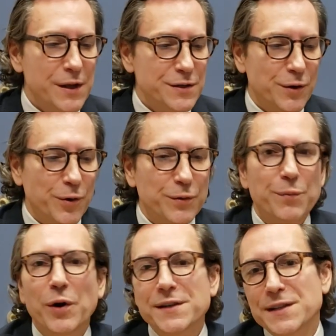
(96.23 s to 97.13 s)
So the
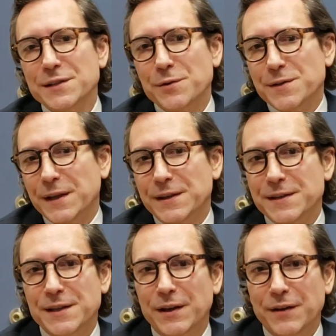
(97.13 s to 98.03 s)
process goes like
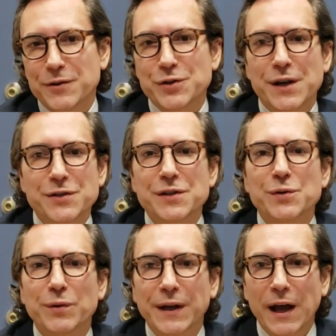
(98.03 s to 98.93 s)
this. I'll have you change
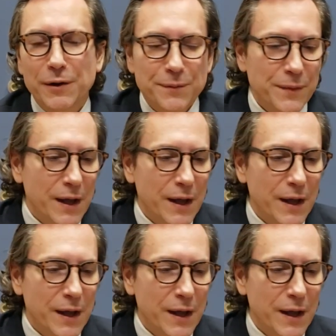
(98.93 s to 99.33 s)
into a gown.